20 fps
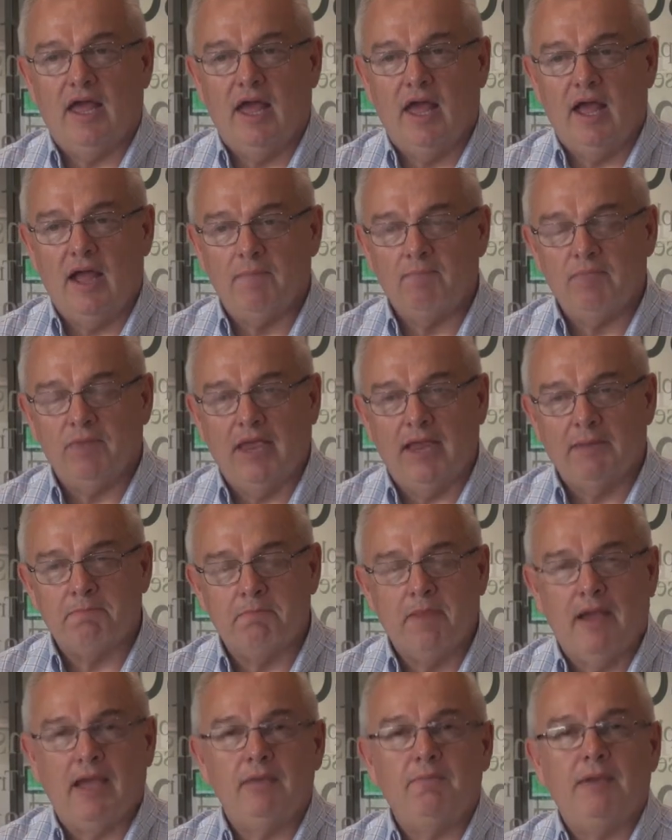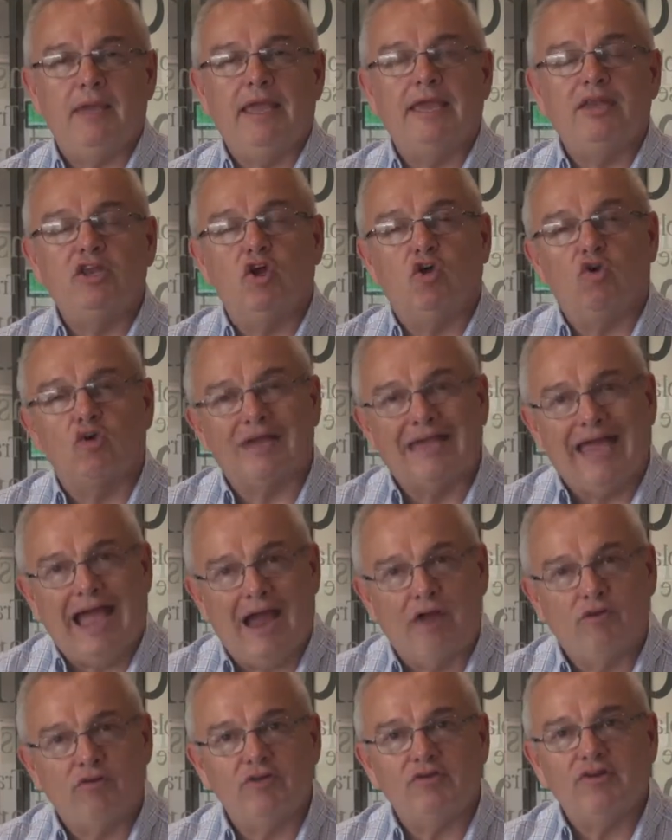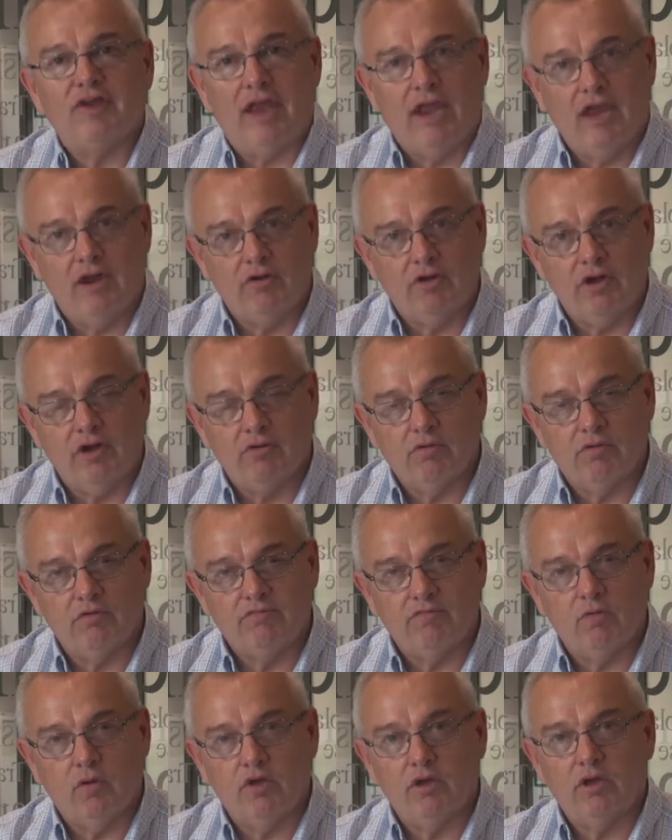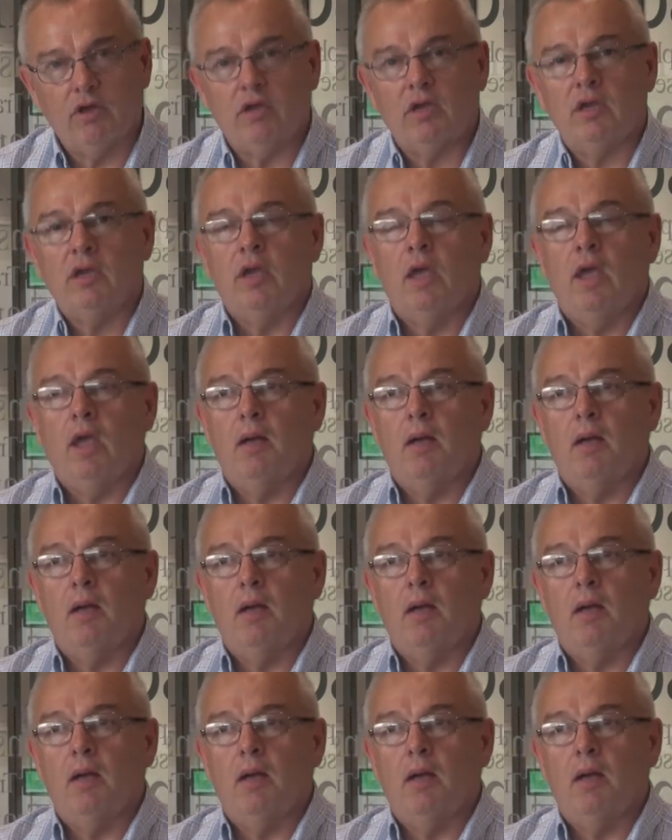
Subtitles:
it may be in your current area of work,